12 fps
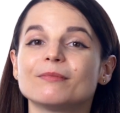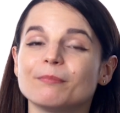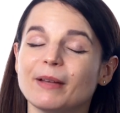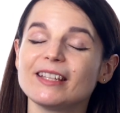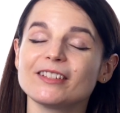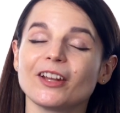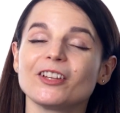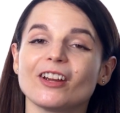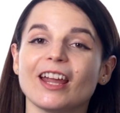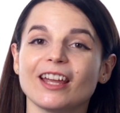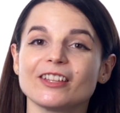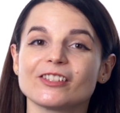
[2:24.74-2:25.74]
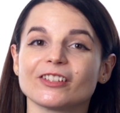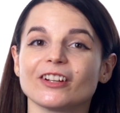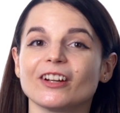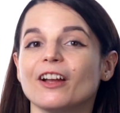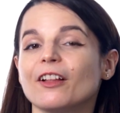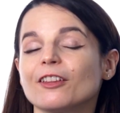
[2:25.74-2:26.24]
Based on your
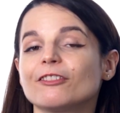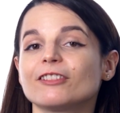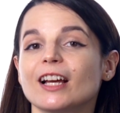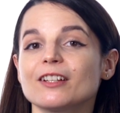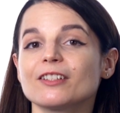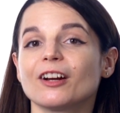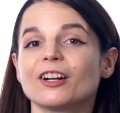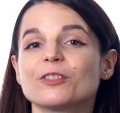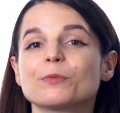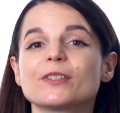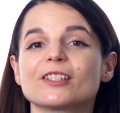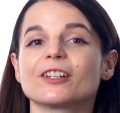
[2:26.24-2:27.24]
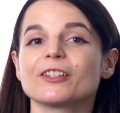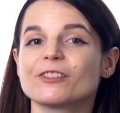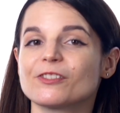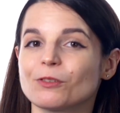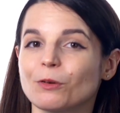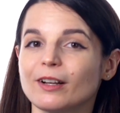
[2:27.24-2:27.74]
answer, the flashcards will start
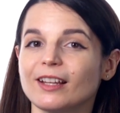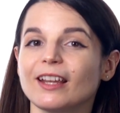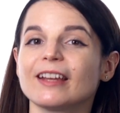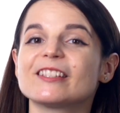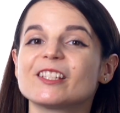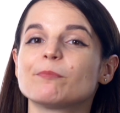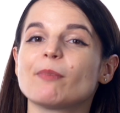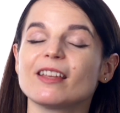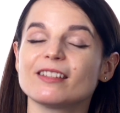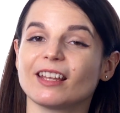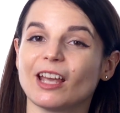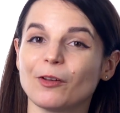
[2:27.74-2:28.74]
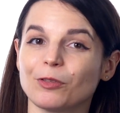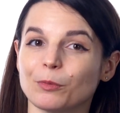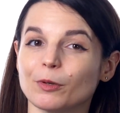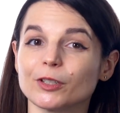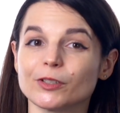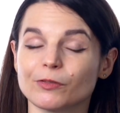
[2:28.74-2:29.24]
sorting and spacing out the
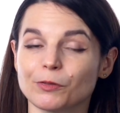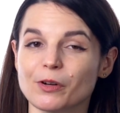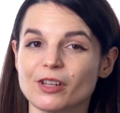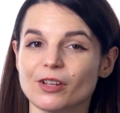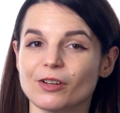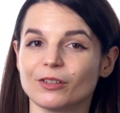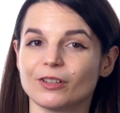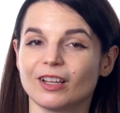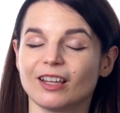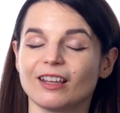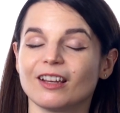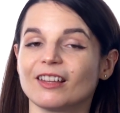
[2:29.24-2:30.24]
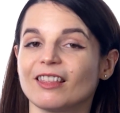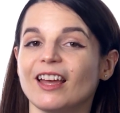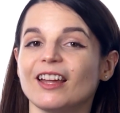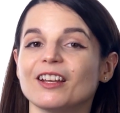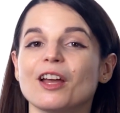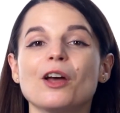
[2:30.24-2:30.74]
words for you.
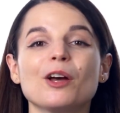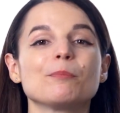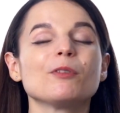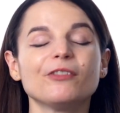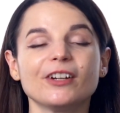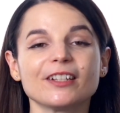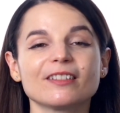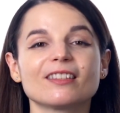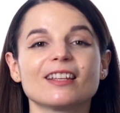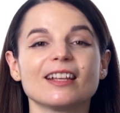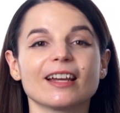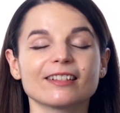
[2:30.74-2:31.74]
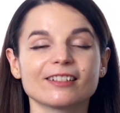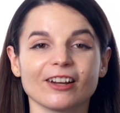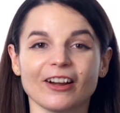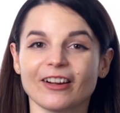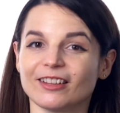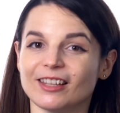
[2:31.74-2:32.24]
Then, move on to the next
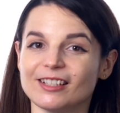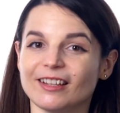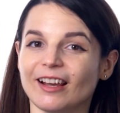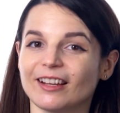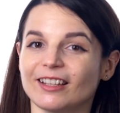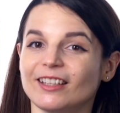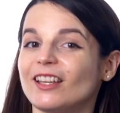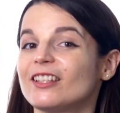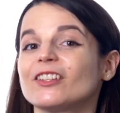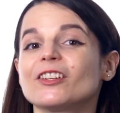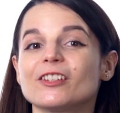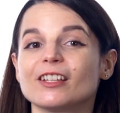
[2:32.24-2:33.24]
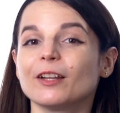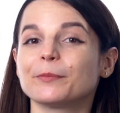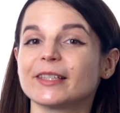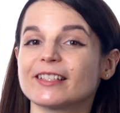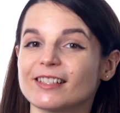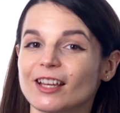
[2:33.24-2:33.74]
card in the deck until you're done
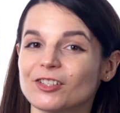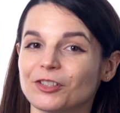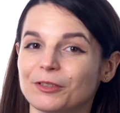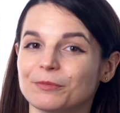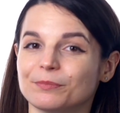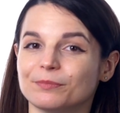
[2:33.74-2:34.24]
with the session.